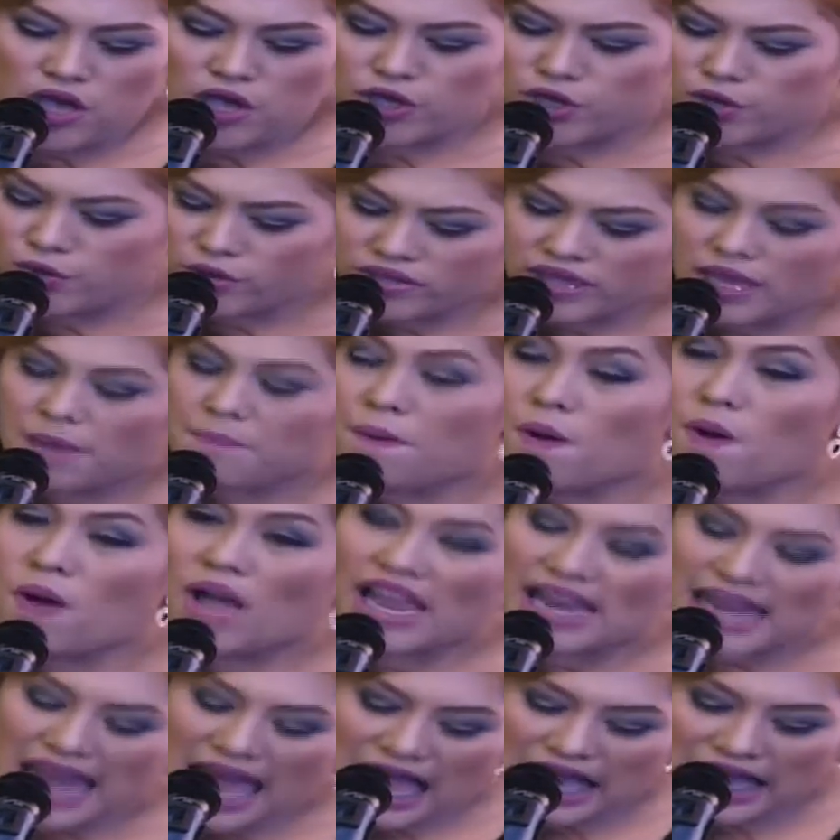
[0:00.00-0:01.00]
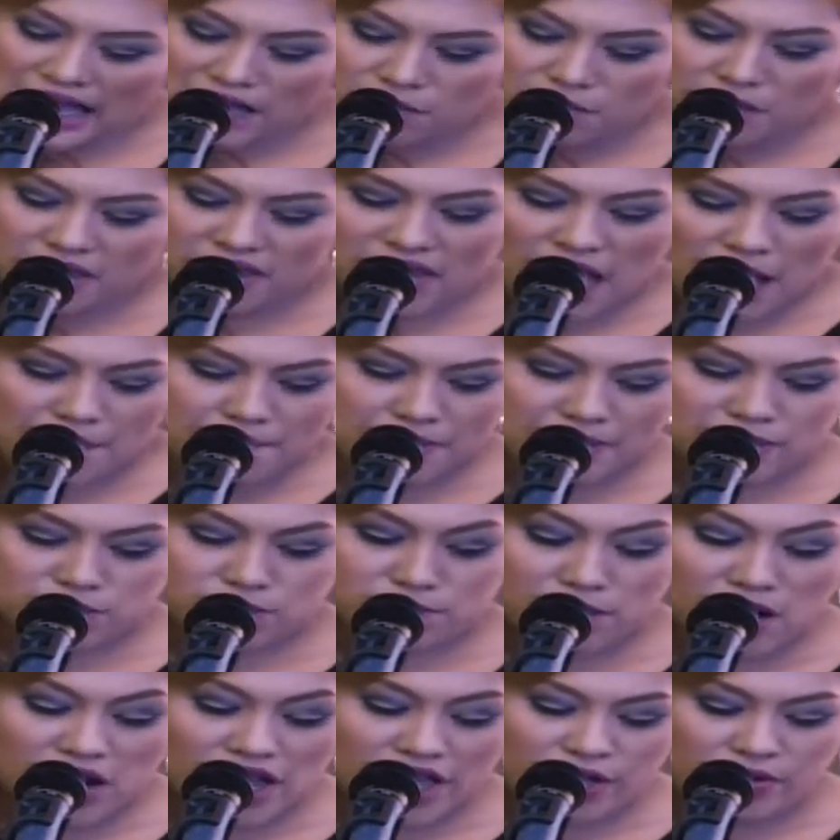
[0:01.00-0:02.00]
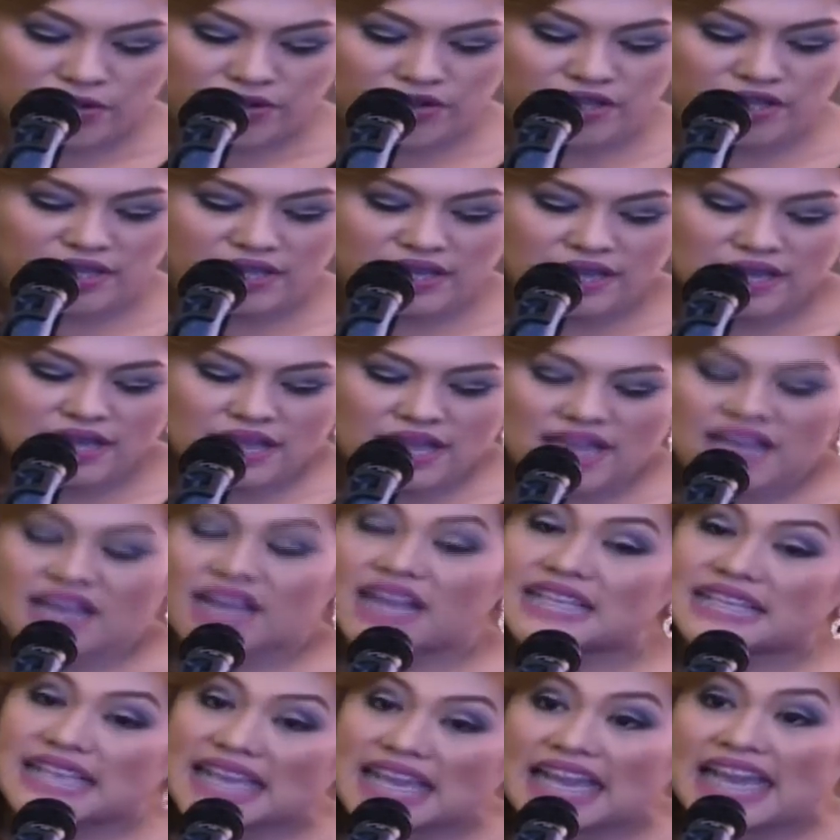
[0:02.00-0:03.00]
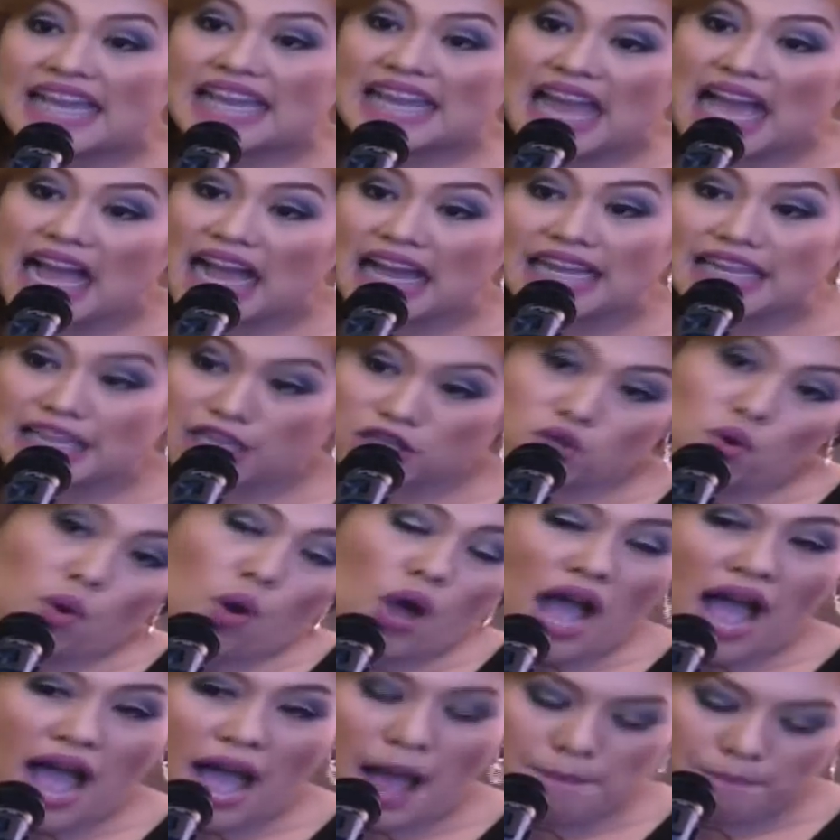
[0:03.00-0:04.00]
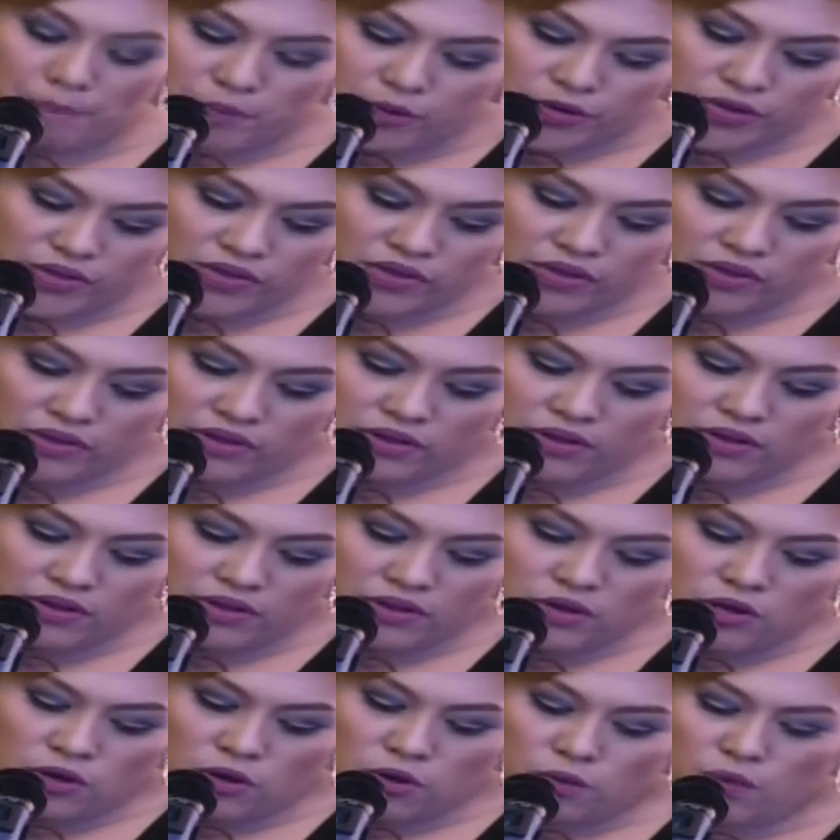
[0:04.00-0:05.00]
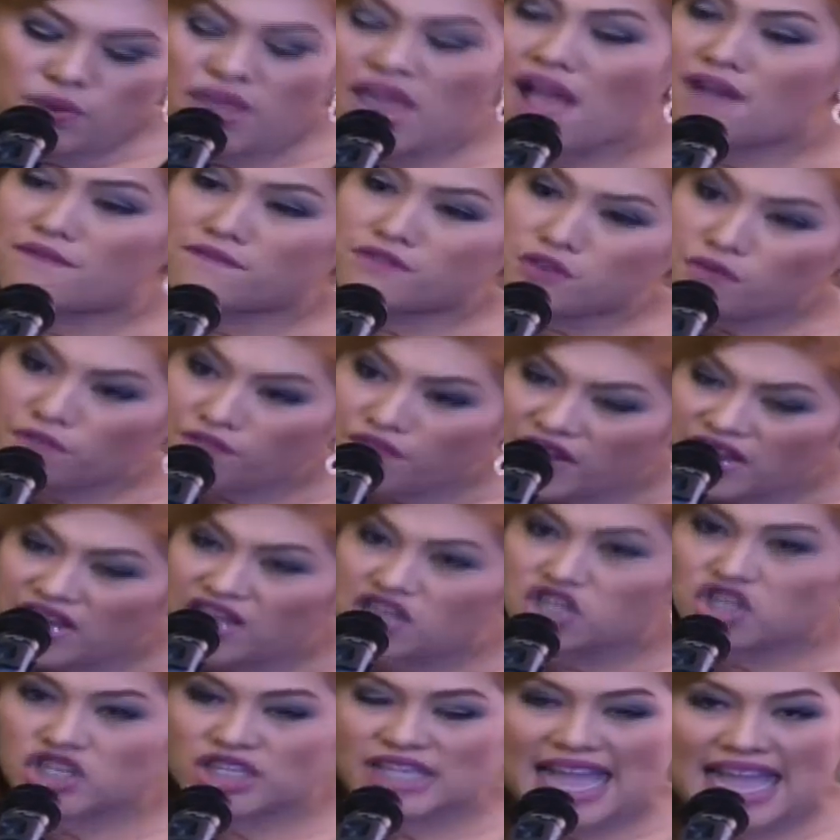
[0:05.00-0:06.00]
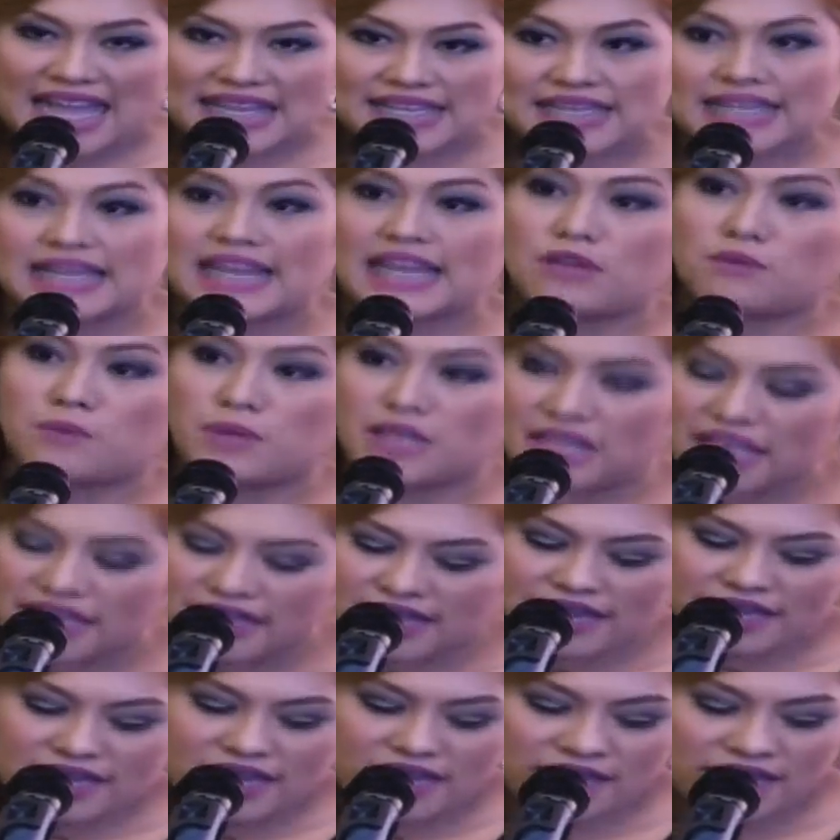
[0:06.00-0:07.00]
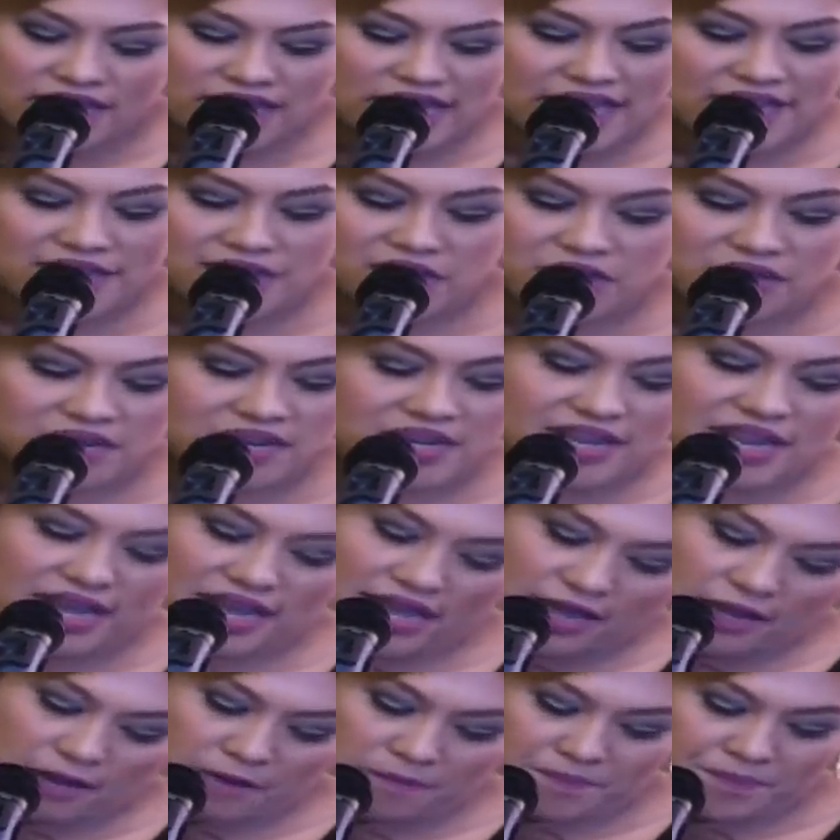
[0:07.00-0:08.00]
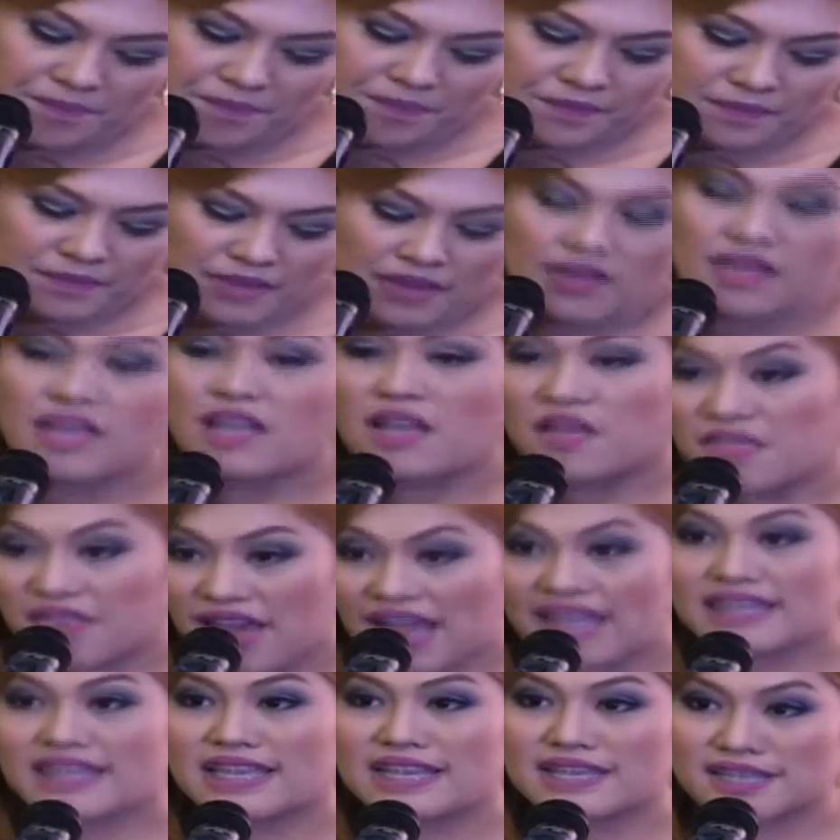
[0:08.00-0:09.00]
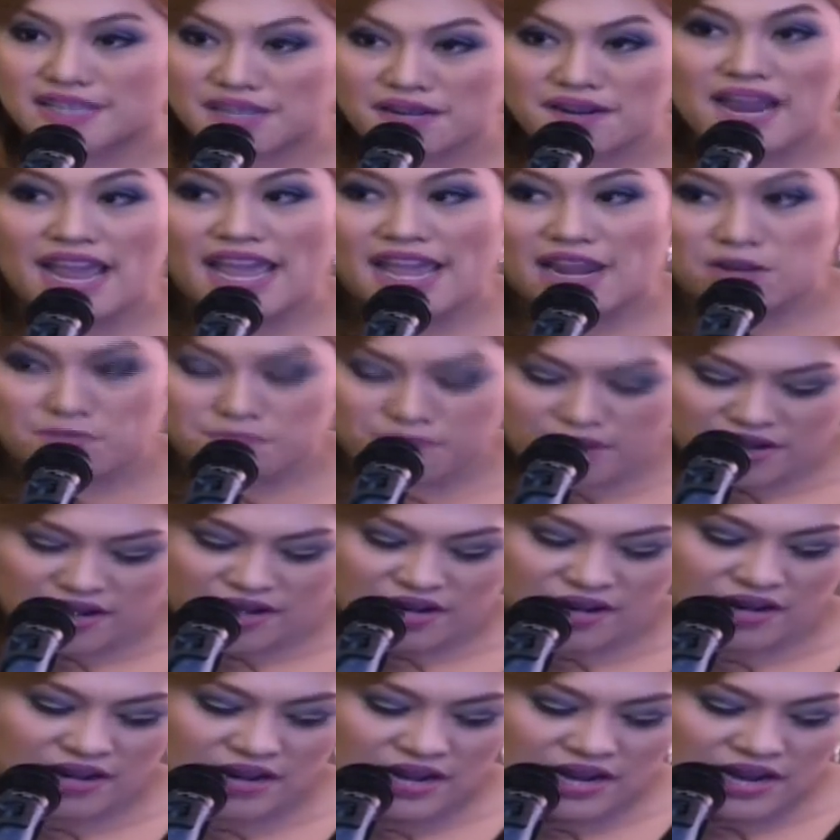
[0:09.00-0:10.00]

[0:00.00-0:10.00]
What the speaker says: Yung tipong kailangan matapos mo ngayon, kasi kailangan ito kahapon. We have to finish task like we needed it yesterday. That is Sir Elmer.